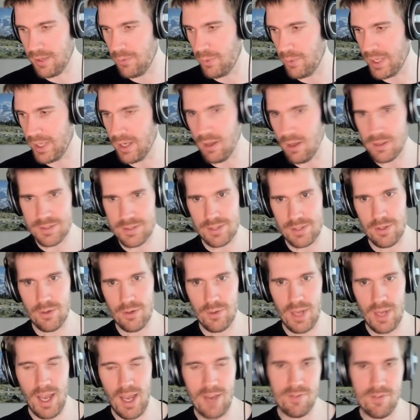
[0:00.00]
we
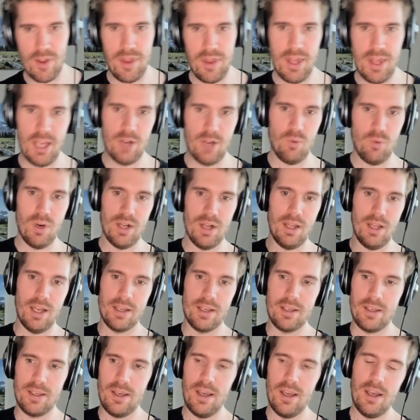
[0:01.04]
also have a thing where
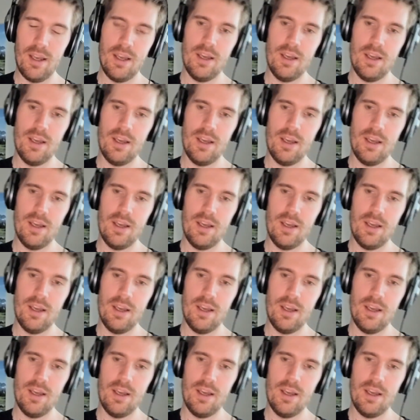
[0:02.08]
like